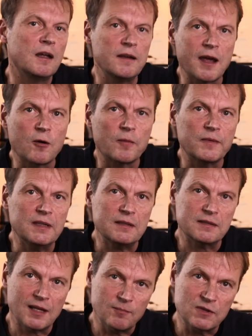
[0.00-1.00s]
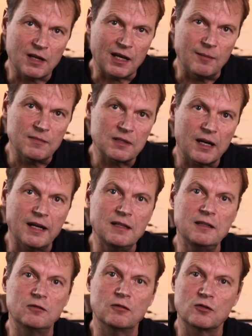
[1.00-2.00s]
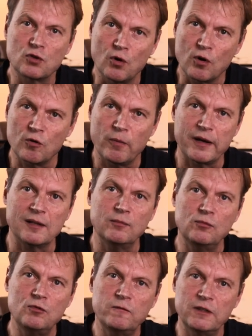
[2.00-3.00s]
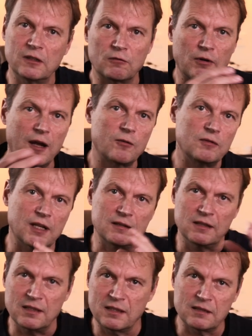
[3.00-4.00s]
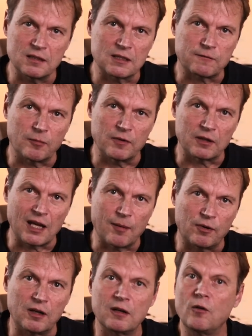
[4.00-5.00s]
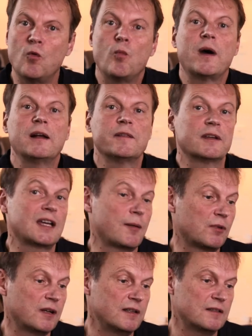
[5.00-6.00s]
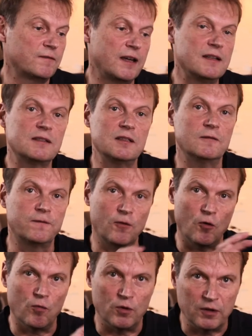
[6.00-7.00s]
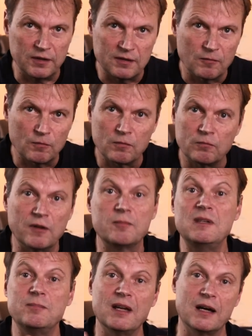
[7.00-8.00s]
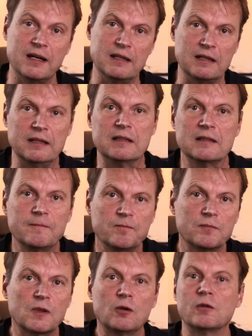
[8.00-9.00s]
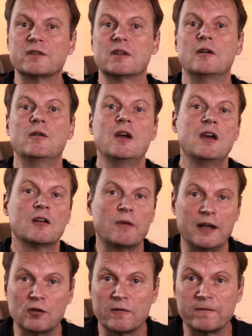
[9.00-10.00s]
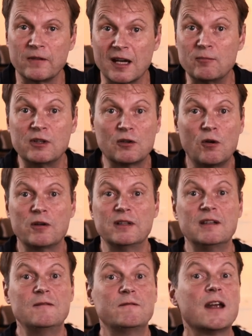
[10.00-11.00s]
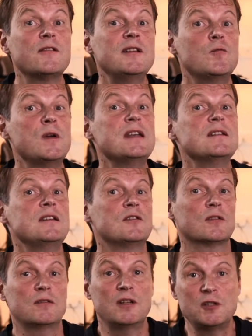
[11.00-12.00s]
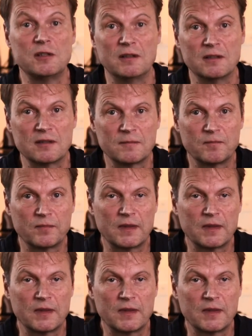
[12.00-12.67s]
Now, sometimes I need to talk while moving around at a distance from the camera or while the camera is facing forward with me behind it. Also, quite often I'm recording in very windy conditions.